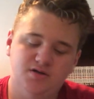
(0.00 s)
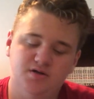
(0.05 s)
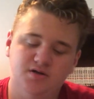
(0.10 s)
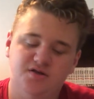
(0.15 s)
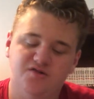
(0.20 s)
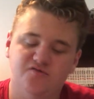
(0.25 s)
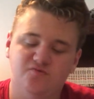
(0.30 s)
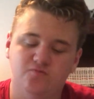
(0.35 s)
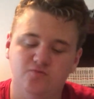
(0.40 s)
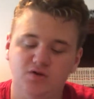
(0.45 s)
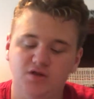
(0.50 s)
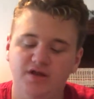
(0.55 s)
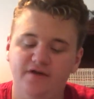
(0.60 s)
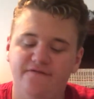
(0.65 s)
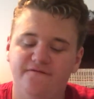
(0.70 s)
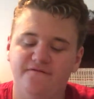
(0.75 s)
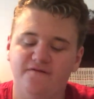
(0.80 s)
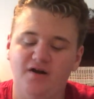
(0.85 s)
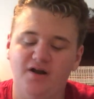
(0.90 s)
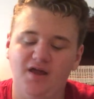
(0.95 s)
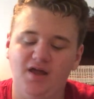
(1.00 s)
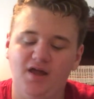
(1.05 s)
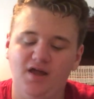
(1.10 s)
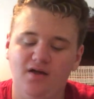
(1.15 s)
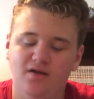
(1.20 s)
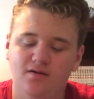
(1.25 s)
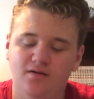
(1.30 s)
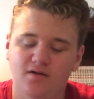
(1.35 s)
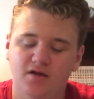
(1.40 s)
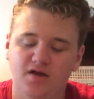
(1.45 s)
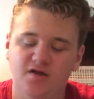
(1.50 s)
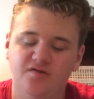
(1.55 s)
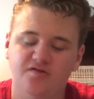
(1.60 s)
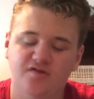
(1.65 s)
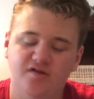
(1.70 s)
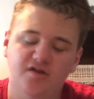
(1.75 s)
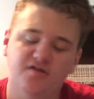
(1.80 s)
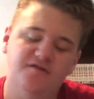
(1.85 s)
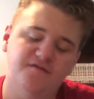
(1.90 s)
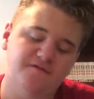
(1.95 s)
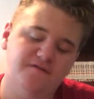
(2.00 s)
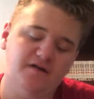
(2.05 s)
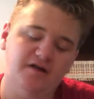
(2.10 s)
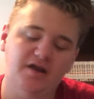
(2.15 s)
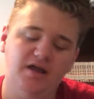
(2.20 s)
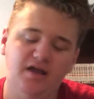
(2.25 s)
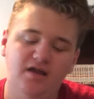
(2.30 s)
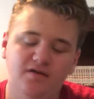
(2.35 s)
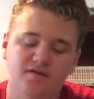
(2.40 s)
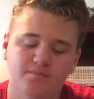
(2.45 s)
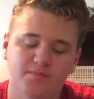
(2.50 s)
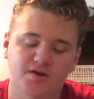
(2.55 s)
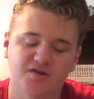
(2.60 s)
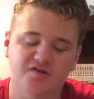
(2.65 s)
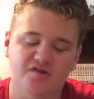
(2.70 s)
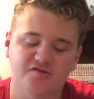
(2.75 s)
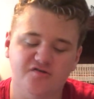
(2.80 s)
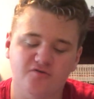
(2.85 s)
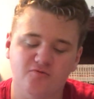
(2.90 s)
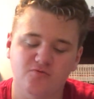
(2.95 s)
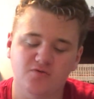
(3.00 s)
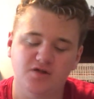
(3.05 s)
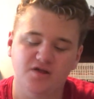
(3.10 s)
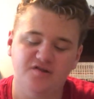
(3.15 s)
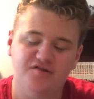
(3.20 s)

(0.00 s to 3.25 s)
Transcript: It's really funny. It's funny, but it's also really